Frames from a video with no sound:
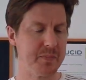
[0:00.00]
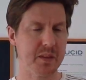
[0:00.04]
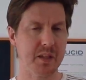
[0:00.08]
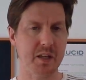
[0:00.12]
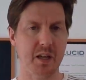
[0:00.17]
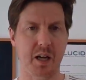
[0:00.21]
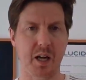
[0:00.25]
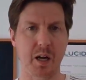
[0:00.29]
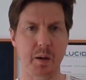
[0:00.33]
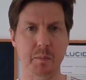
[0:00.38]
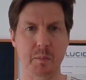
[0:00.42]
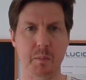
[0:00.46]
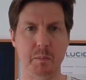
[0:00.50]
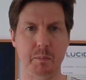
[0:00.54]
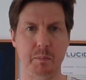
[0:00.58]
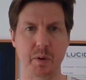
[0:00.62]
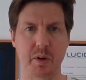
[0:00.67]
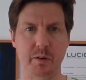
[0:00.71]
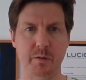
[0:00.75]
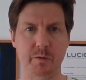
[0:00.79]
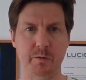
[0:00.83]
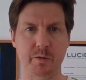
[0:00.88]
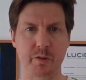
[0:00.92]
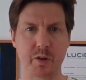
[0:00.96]

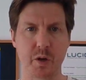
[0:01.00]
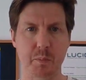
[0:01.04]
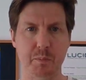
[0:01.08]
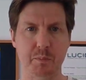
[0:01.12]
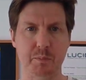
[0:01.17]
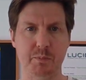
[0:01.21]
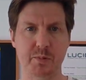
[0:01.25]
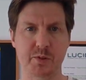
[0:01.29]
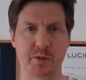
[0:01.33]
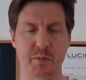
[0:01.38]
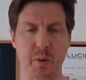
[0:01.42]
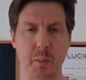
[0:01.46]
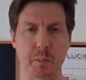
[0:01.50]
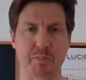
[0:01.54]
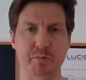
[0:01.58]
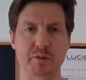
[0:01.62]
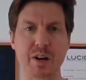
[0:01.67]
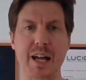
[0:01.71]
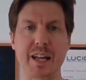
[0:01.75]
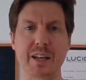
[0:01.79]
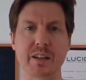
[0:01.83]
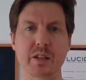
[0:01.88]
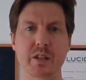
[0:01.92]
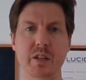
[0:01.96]
But for something
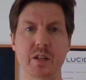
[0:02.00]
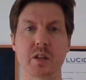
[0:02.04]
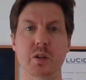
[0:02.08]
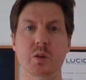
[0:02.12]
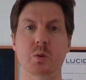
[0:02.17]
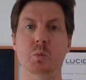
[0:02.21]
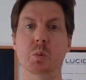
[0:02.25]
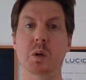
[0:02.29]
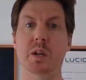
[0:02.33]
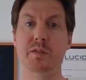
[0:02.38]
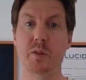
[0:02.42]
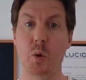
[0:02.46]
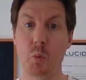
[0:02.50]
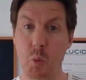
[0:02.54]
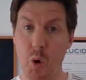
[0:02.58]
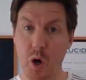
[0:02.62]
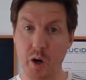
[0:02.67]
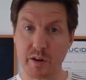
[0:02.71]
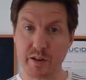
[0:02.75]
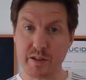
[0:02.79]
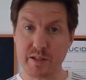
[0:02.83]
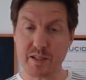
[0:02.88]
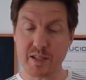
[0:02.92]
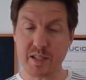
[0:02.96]
brand new with a
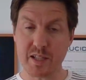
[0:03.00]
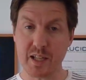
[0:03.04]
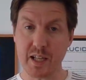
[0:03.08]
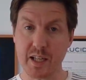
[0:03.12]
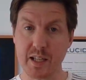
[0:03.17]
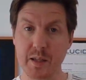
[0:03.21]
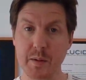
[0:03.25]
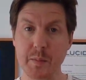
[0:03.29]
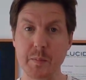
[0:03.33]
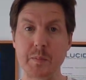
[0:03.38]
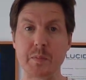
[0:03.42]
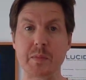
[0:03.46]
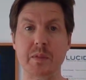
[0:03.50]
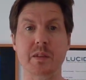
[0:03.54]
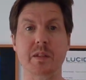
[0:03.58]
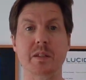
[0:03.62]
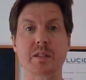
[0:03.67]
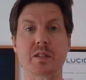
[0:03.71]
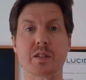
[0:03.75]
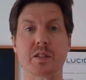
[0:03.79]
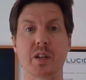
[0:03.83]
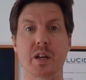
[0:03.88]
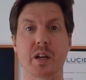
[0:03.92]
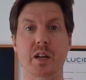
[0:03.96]
warranty,
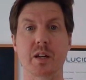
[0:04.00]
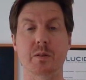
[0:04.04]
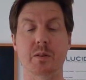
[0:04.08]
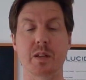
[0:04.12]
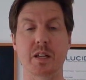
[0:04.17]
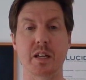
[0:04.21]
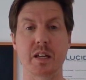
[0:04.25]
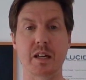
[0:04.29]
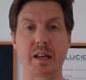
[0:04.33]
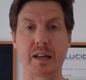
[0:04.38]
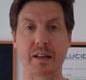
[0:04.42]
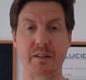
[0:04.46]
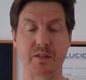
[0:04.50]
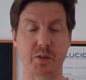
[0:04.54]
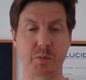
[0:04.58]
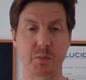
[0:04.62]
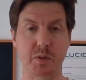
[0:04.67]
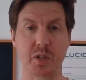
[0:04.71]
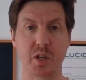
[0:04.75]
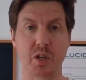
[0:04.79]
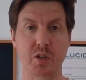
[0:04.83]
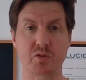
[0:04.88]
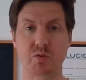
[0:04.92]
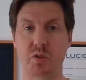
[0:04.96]
so if something
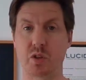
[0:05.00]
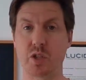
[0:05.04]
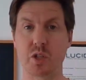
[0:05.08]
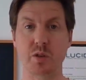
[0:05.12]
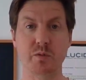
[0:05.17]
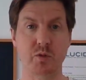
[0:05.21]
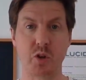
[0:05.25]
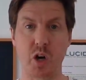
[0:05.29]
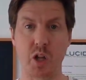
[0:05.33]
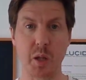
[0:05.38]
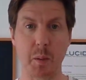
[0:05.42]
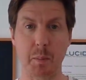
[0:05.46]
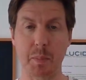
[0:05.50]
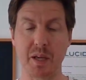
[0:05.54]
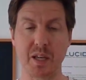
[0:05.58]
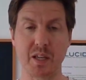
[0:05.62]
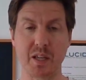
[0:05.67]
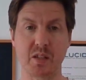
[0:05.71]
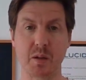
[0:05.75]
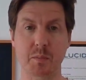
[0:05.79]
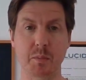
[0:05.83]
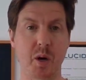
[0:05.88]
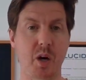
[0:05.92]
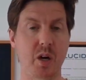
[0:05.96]
goes wrong, you've got the
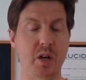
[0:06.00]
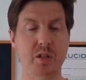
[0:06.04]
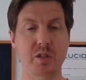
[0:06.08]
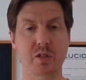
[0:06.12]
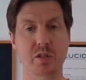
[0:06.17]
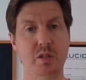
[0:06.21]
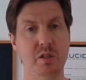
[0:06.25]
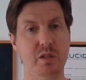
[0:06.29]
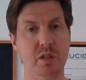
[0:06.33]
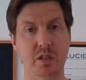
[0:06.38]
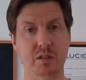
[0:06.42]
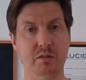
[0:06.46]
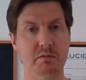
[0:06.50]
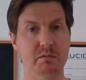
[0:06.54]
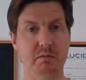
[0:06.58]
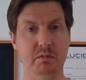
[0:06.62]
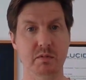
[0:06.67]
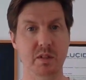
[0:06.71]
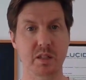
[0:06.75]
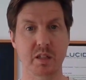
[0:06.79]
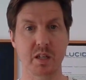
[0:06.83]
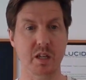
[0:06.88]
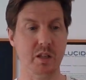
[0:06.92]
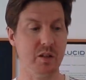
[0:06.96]
peace of mind.
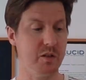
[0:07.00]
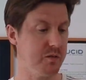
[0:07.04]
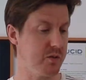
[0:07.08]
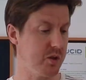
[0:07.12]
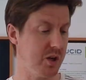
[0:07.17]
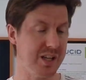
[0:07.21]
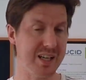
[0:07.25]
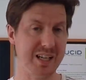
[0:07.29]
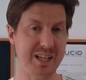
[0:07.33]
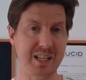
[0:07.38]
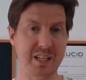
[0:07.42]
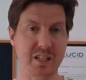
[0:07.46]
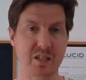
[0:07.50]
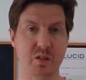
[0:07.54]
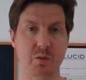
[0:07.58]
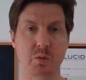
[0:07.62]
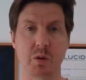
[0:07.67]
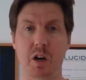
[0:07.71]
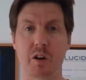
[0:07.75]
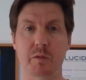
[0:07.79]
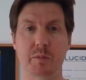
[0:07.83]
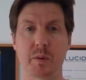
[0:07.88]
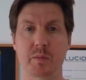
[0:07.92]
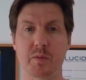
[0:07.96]
You've got at least
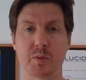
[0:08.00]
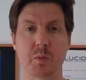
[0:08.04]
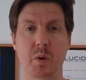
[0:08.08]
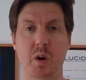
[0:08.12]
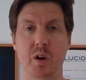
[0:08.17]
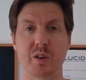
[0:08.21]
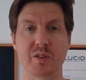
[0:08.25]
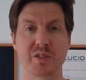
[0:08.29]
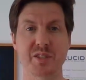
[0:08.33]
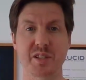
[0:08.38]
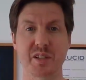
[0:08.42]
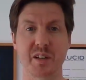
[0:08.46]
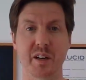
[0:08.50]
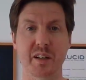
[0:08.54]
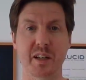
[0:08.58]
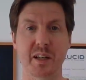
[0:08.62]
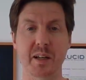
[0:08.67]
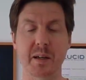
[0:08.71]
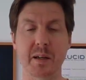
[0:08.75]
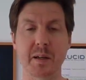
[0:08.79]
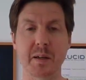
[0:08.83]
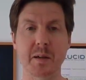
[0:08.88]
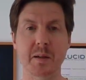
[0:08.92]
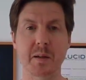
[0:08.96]
12 months warranty on it.
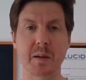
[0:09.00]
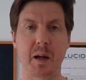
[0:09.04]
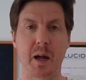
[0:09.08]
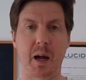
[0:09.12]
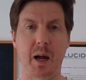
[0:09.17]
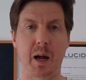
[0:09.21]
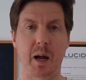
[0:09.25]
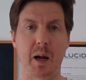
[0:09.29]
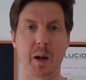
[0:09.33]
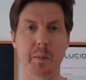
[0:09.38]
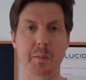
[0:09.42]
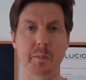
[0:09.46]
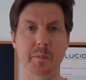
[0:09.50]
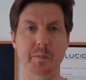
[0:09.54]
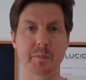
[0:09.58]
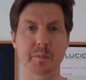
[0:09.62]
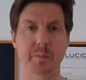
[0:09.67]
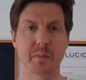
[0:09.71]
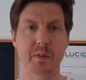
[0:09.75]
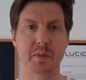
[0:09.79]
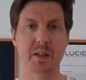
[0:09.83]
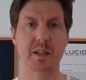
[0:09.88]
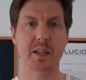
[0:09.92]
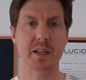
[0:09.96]

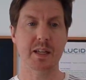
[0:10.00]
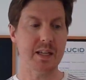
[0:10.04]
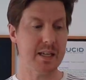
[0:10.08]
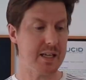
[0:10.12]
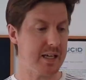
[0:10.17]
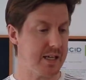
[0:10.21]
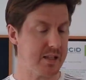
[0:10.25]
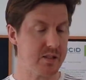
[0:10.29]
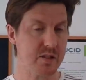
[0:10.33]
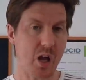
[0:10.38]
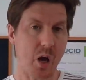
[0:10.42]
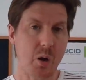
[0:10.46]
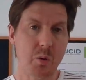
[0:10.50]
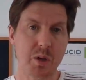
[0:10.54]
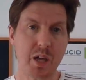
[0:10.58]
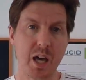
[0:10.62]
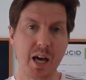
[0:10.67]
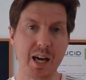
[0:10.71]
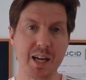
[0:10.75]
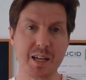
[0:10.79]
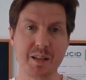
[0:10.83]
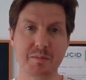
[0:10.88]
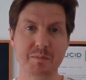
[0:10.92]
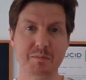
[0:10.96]
It's
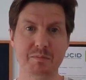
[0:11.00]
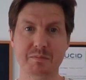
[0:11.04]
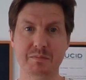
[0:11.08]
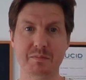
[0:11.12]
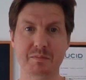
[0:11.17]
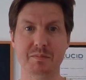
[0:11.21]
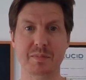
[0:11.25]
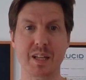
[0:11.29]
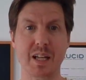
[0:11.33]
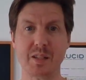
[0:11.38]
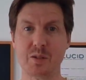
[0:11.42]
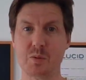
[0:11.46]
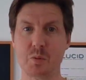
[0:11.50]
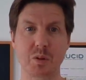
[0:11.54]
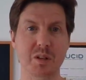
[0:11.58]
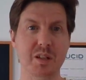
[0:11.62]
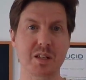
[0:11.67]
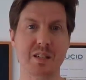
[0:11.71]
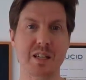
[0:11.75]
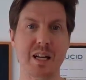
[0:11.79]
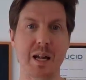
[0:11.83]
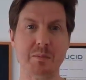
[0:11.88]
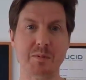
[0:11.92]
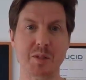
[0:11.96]
okay. That's what
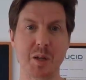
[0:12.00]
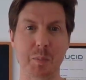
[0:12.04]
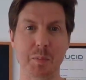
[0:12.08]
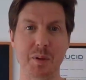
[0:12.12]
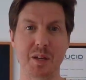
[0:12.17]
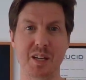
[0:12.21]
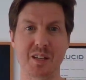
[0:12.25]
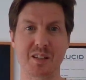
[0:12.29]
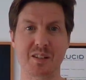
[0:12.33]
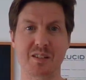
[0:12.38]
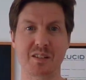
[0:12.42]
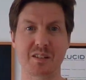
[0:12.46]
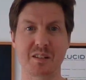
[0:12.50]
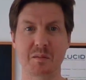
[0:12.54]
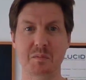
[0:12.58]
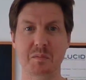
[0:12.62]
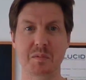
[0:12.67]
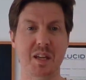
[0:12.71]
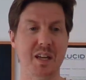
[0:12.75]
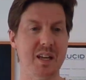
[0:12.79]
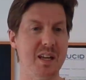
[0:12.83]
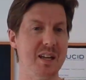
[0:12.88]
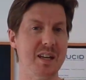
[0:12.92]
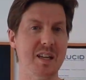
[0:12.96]
this laptop is.
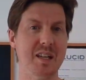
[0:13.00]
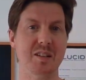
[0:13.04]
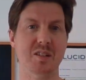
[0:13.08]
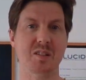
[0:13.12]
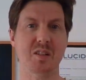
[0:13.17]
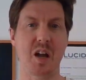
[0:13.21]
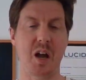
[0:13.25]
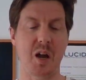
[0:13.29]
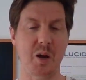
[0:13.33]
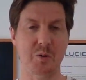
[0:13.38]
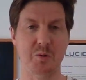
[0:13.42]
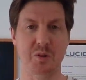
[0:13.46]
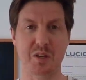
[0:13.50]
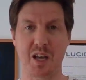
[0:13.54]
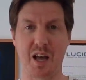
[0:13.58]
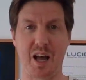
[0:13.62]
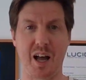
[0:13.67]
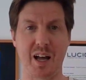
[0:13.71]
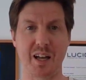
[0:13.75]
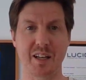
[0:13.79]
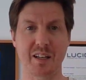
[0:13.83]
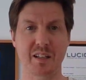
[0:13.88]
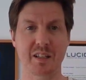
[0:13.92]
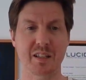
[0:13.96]
It's
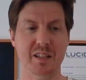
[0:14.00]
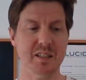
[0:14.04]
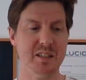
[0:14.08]
okay.